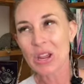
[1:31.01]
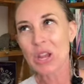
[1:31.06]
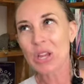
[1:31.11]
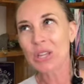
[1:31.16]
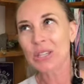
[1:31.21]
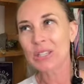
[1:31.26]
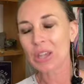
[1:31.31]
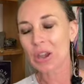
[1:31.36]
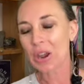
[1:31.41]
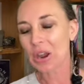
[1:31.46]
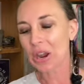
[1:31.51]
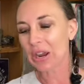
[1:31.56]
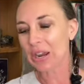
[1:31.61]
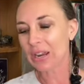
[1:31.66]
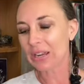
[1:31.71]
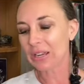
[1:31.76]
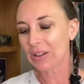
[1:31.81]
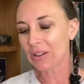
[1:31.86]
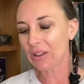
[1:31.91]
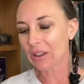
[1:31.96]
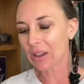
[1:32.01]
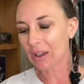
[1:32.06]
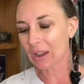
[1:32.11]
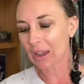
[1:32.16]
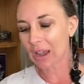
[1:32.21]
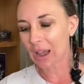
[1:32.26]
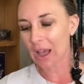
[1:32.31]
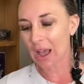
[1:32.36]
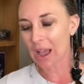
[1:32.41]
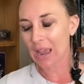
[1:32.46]
So
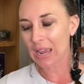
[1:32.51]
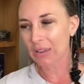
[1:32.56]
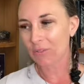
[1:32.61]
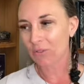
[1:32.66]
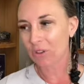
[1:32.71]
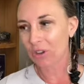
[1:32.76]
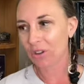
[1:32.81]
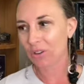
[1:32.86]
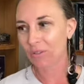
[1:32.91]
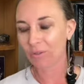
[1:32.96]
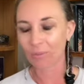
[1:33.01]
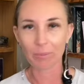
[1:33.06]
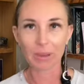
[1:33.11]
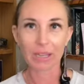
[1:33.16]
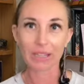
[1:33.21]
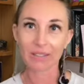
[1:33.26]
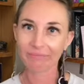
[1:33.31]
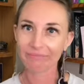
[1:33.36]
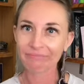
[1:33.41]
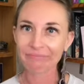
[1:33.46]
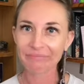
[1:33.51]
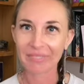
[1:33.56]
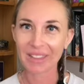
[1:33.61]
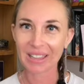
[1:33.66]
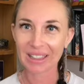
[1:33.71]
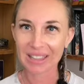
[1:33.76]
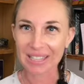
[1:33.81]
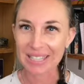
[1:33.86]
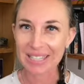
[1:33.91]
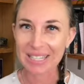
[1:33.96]
if you've been
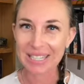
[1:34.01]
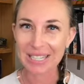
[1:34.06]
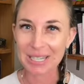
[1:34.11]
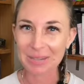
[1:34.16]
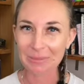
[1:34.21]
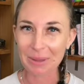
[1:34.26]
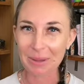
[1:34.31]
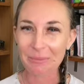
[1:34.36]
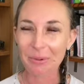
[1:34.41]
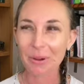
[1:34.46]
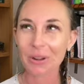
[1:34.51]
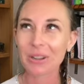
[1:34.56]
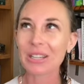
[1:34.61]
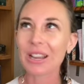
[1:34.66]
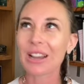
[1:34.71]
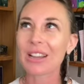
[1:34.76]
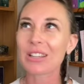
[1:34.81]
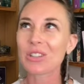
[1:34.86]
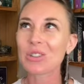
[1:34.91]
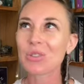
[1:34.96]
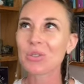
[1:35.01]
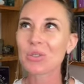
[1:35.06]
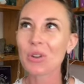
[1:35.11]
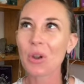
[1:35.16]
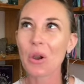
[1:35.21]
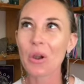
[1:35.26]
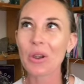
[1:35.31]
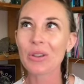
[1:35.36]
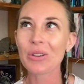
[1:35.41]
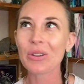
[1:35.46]
listening to my podcast, you'll
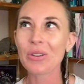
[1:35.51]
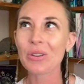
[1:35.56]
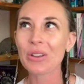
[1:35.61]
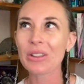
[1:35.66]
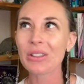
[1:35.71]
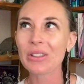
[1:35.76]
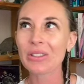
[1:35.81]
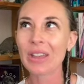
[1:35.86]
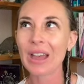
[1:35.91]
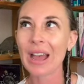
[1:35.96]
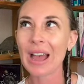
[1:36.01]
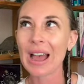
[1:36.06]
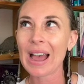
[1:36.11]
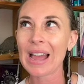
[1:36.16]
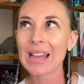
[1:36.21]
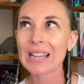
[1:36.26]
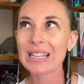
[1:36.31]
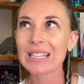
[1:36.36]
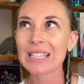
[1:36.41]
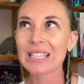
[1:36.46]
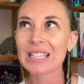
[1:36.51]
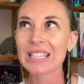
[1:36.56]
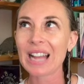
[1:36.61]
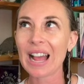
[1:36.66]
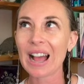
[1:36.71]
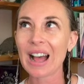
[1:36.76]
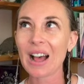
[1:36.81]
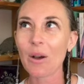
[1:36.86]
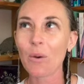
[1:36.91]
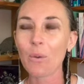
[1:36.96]
know
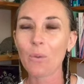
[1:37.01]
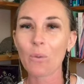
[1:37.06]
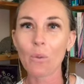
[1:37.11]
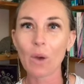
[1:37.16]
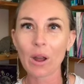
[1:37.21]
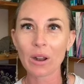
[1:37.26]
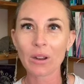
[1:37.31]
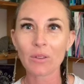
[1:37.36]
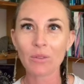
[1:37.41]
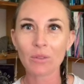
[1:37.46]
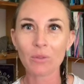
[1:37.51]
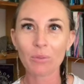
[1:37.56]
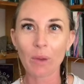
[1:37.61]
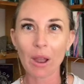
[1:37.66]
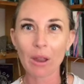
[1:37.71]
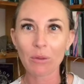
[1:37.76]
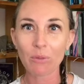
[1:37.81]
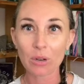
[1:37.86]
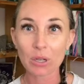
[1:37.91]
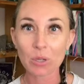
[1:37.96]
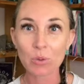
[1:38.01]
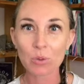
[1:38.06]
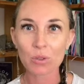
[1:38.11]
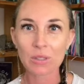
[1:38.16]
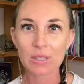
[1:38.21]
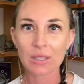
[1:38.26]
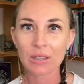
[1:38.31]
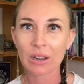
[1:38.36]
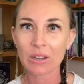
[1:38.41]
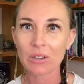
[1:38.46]
that one of my
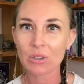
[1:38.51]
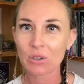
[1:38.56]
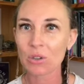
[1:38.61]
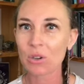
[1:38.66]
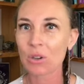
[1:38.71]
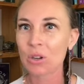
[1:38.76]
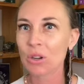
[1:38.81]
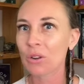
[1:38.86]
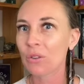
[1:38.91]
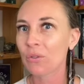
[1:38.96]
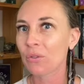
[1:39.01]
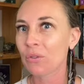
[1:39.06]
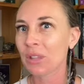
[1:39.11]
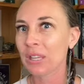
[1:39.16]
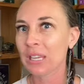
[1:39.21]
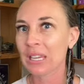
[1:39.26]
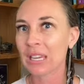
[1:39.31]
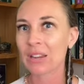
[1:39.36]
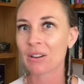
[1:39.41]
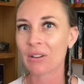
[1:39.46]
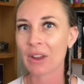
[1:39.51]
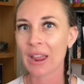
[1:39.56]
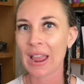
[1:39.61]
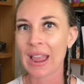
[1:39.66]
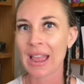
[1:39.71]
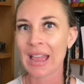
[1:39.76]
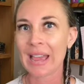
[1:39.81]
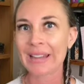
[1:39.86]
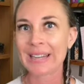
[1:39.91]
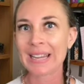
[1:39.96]
rituals that I do for the year
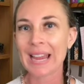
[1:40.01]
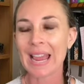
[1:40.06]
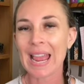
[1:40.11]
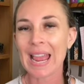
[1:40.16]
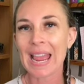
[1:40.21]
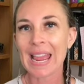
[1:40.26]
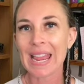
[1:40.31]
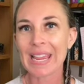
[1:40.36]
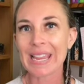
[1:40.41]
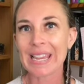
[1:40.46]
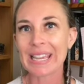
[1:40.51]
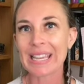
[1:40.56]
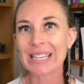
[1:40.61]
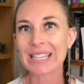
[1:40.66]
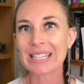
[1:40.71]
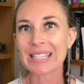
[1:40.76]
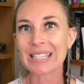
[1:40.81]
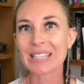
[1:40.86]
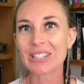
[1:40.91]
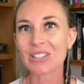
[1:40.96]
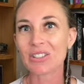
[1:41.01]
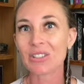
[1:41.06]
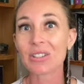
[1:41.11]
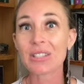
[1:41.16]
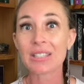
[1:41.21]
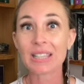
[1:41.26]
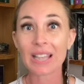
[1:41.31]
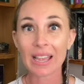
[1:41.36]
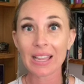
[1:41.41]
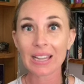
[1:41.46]
ahead is to
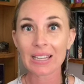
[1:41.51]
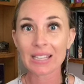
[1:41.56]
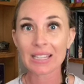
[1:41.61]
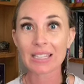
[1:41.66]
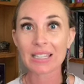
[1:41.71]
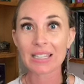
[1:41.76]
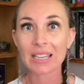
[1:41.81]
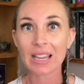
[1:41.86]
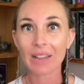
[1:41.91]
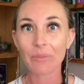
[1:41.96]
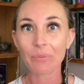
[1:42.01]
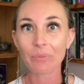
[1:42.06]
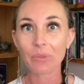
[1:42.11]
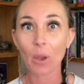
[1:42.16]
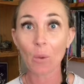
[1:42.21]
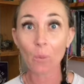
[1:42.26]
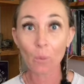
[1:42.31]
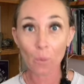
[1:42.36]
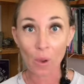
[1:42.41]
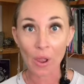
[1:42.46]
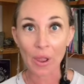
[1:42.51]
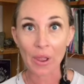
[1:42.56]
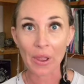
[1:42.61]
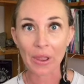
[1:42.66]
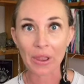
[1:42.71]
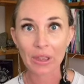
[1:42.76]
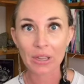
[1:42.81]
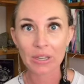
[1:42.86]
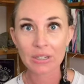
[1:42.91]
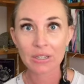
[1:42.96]
set a
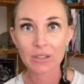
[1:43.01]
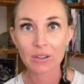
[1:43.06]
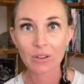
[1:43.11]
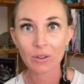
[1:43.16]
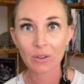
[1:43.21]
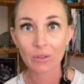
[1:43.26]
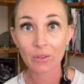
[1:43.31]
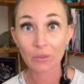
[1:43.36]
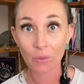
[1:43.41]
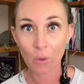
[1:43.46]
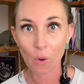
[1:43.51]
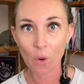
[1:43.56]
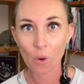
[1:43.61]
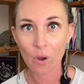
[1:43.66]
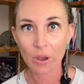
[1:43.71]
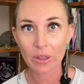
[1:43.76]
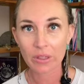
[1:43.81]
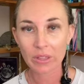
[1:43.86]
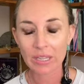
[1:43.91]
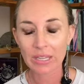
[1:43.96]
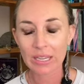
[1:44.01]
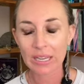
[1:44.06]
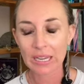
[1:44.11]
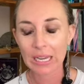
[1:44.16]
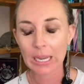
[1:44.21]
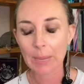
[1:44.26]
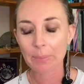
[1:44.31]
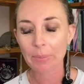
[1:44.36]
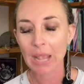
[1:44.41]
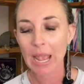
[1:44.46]
word for the
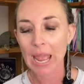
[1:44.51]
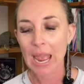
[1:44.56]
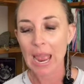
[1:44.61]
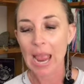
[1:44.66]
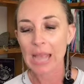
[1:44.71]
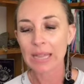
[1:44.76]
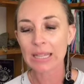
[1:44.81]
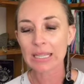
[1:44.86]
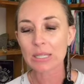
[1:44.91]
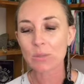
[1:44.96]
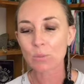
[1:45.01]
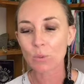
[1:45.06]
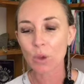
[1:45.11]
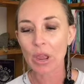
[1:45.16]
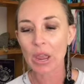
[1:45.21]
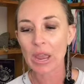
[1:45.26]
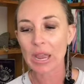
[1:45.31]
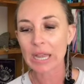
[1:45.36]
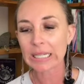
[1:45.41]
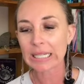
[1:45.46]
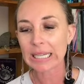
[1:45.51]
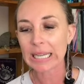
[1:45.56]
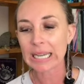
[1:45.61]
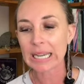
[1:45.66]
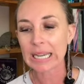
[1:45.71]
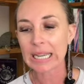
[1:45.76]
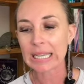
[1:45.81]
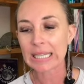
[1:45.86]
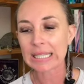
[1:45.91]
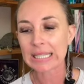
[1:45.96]
year. And this word
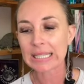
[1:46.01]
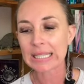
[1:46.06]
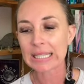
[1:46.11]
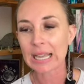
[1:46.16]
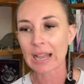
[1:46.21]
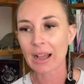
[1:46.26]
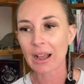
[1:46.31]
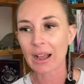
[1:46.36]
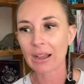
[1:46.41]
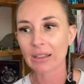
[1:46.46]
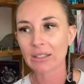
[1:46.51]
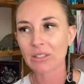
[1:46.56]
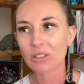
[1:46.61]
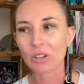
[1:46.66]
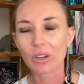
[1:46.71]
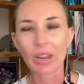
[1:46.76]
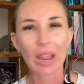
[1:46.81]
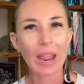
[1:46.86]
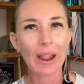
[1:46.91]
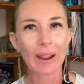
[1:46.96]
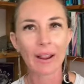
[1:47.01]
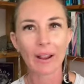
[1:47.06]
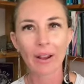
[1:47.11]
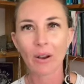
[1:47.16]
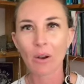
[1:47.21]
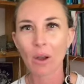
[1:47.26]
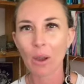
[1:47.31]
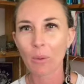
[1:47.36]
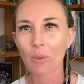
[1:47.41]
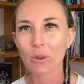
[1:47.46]
is,
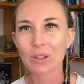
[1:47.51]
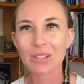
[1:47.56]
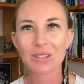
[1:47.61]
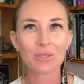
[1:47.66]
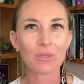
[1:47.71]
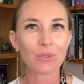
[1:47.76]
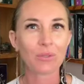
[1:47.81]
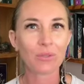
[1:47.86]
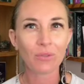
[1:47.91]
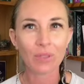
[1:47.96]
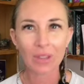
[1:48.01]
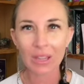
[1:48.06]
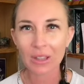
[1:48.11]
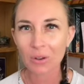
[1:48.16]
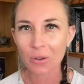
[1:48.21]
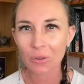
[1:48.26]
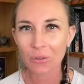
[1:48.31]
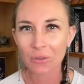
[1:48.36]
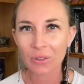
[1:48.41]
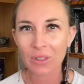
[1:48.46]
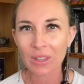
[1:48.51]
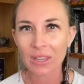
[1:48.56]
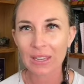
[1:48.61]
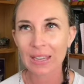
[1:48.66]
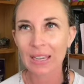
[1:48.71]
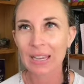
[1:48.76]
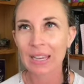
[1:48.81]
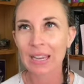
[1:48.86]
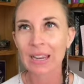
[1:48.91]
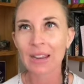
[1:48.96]
how I want to feel for the
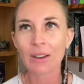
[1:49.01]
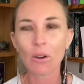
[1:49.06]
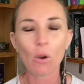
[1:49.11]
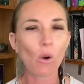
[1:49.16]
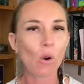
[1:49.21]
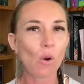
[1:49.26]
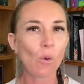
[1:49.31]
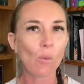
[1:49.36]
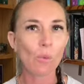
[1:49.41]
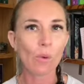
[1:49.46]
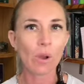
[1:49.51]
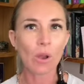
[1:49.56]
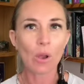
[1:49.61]
year, or